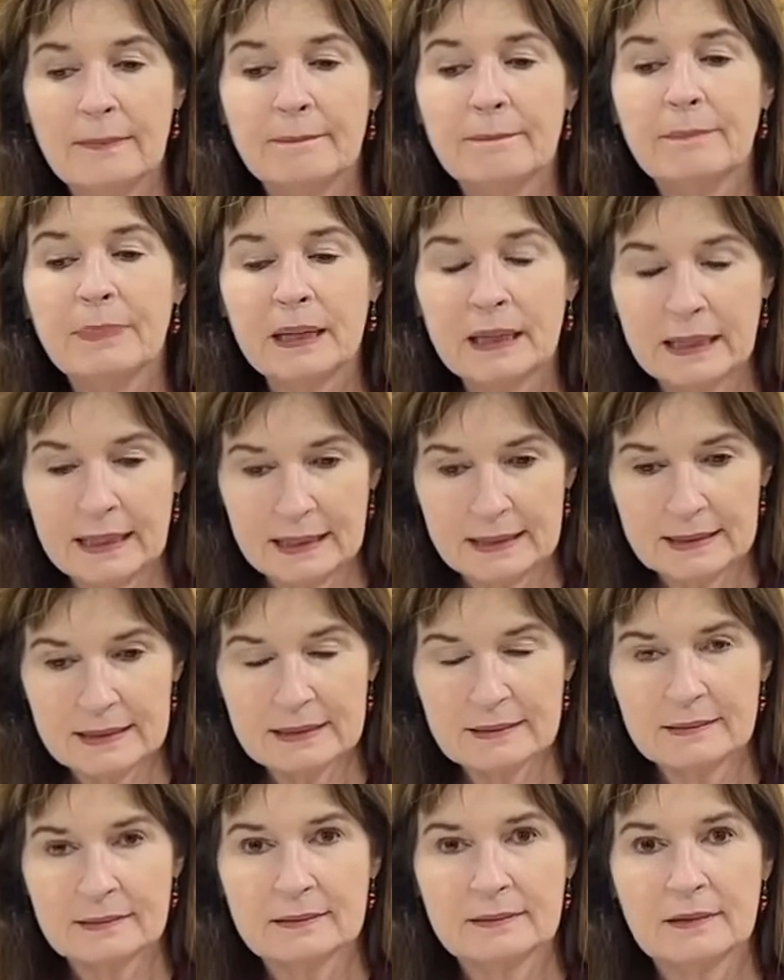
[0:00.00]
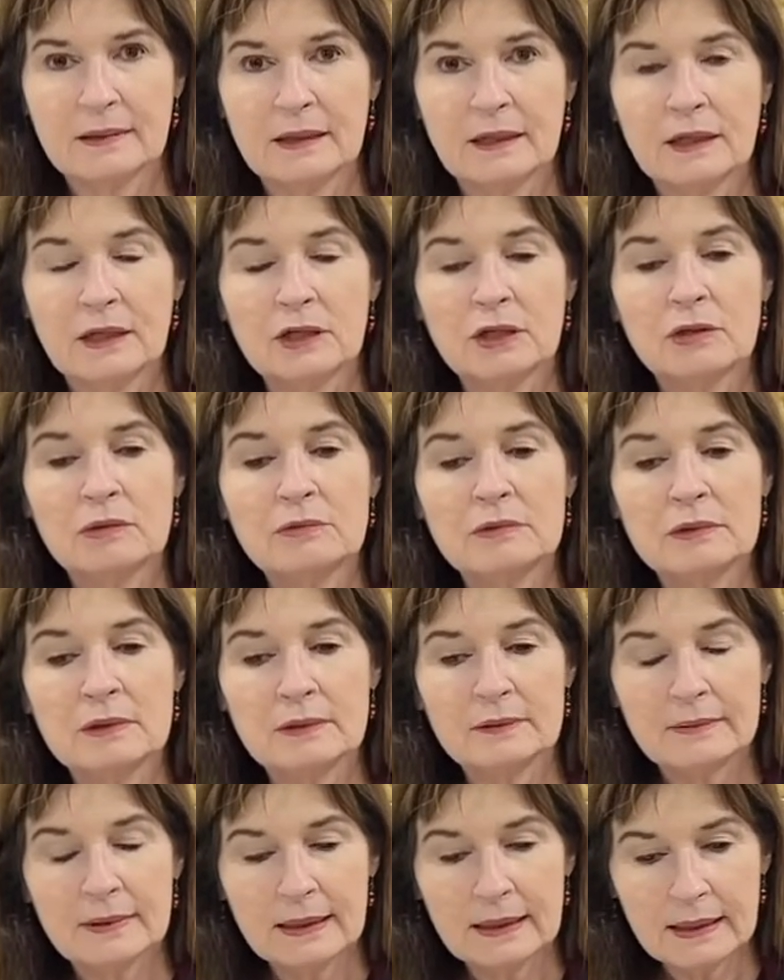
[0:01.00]
But
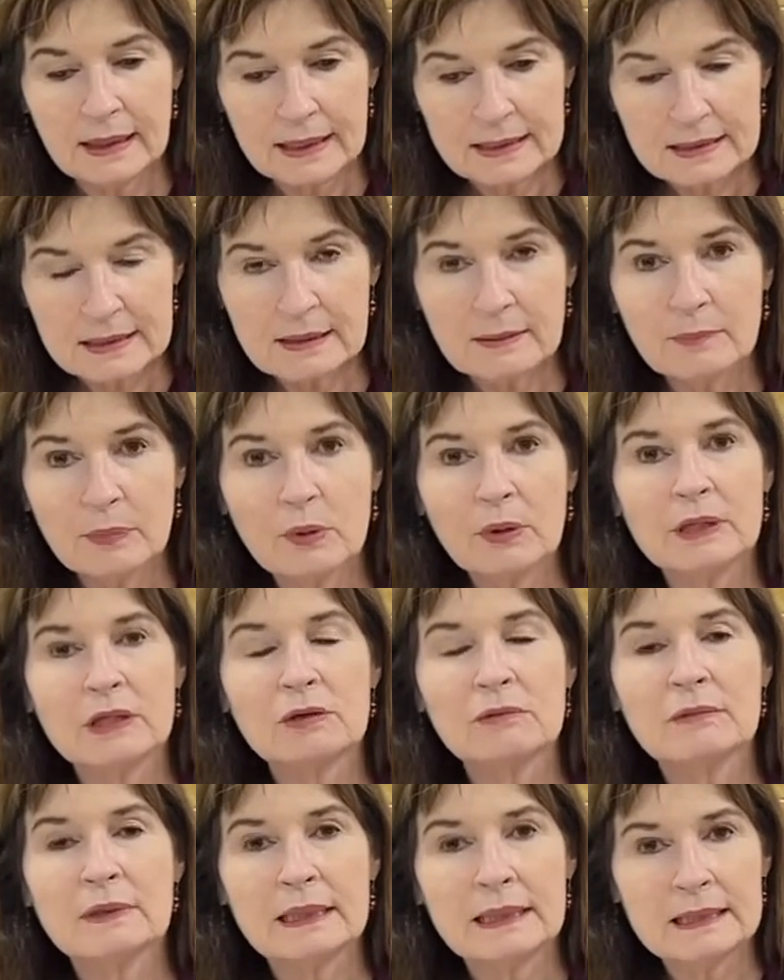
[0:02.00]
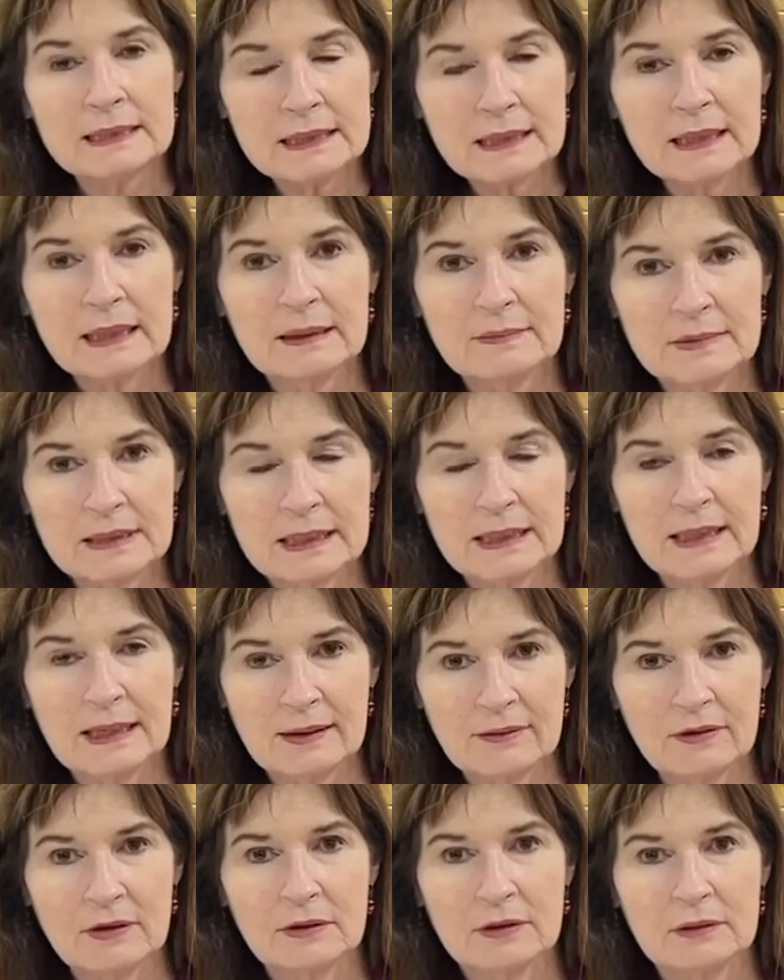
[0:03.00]
at some point you need to come
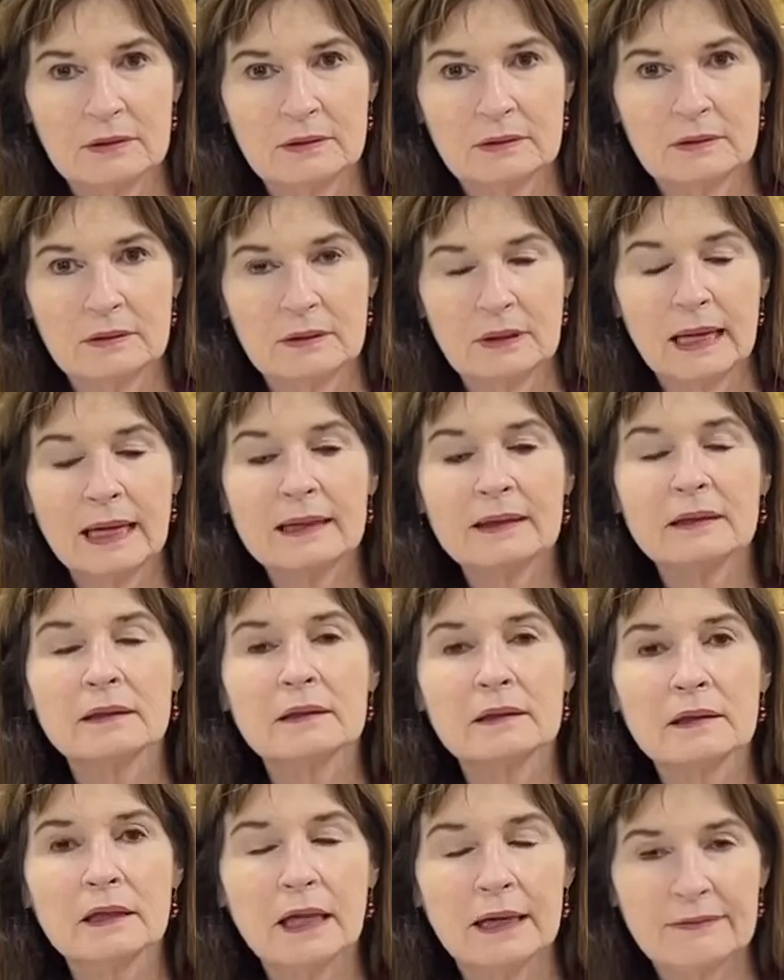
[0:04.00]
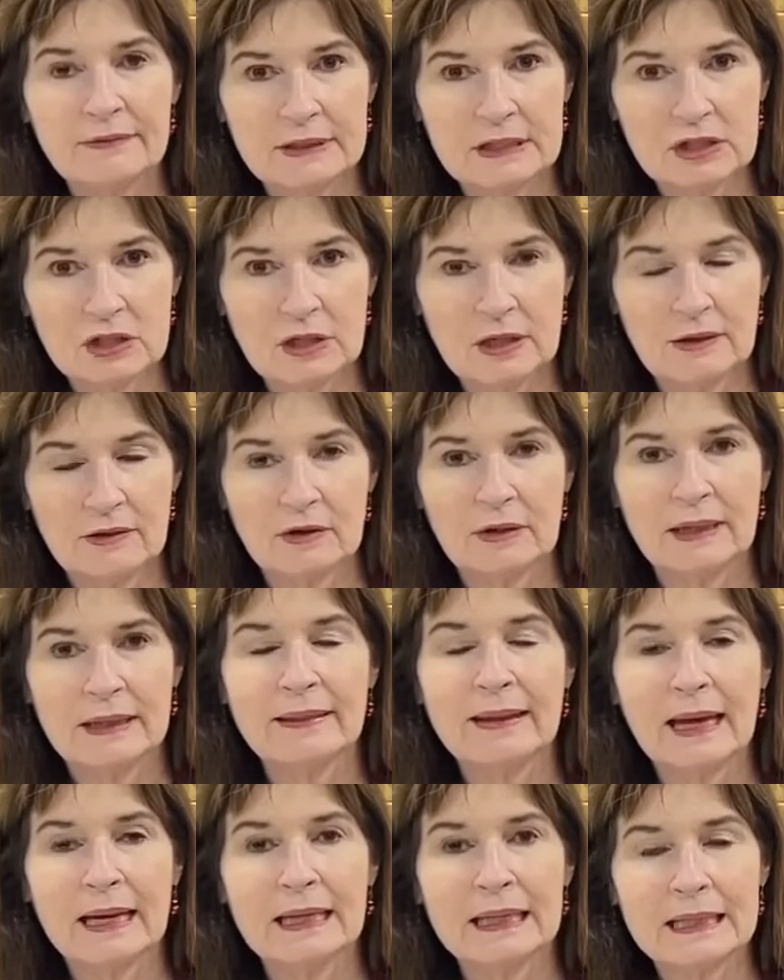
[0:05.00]
together and love each other in
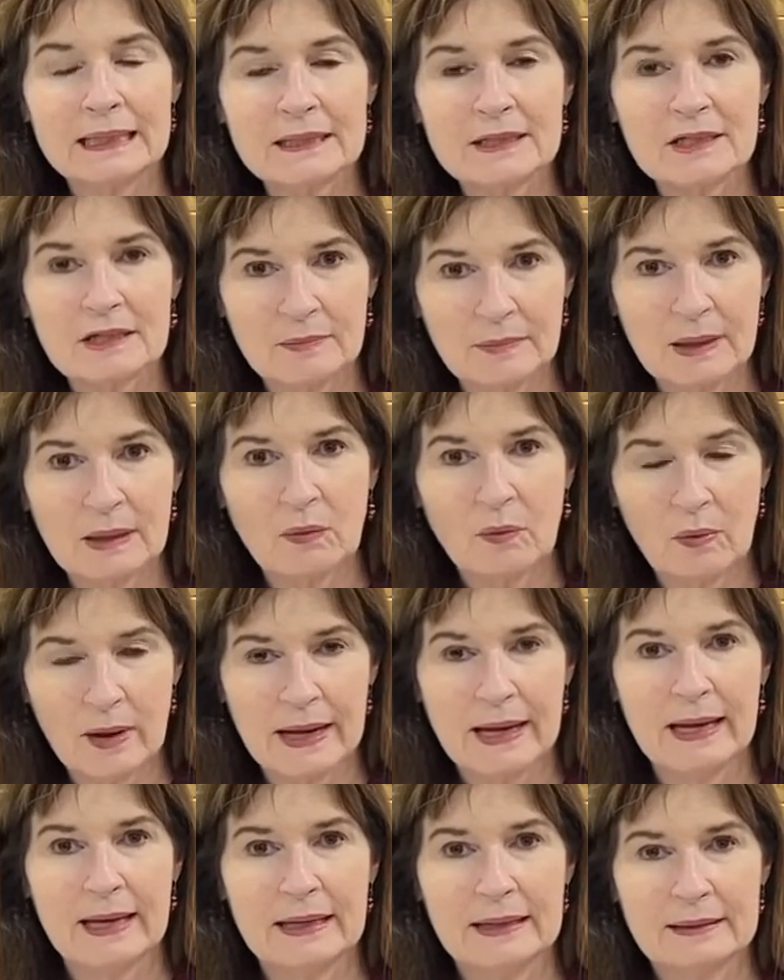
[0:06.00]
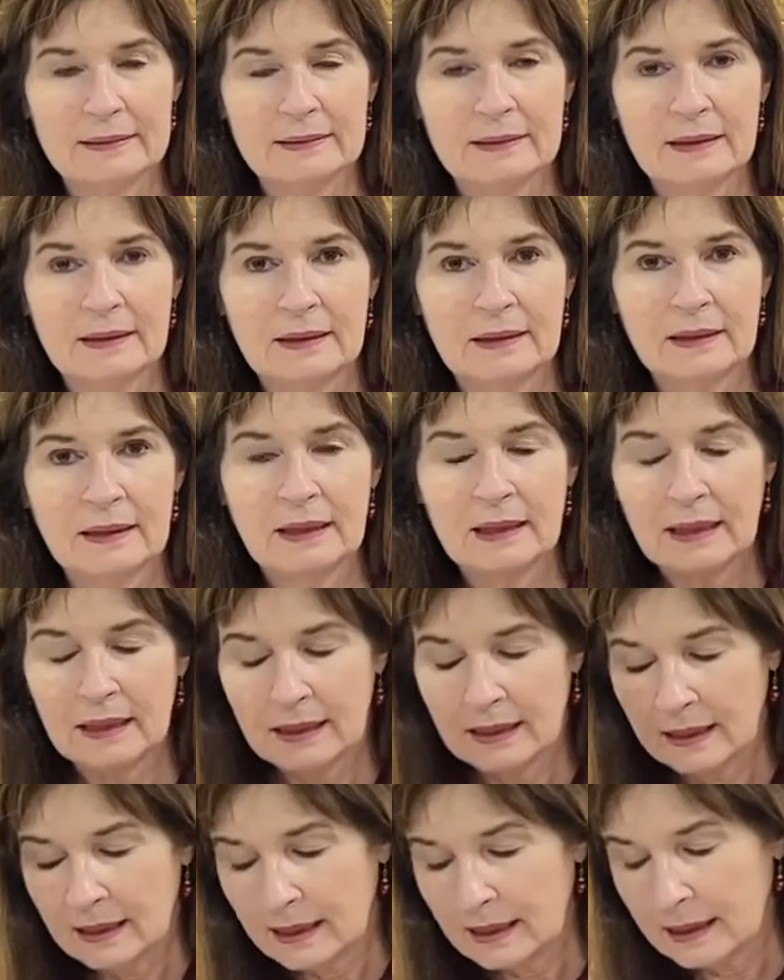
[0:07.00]
that intimate way,
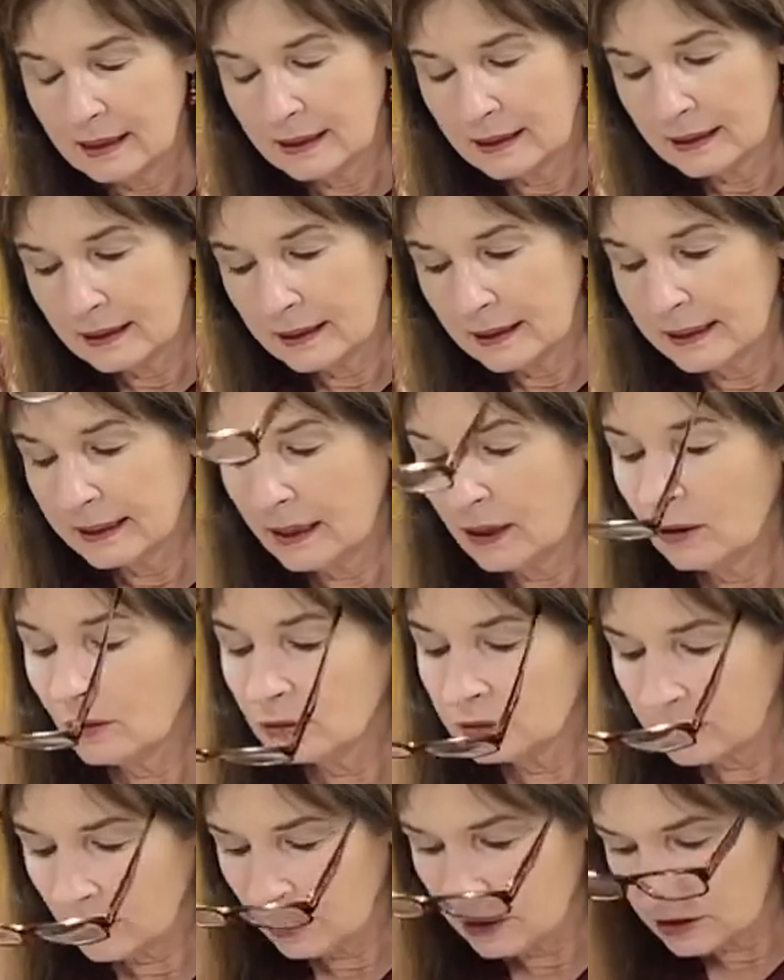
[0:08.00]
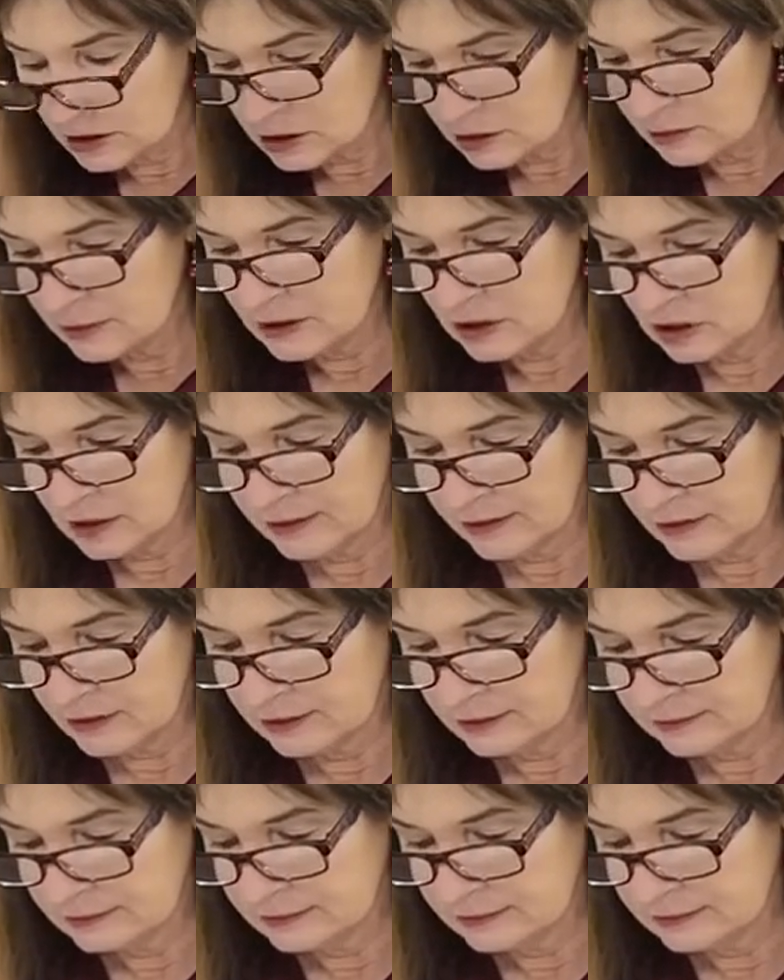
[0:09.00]
and hold on to each other.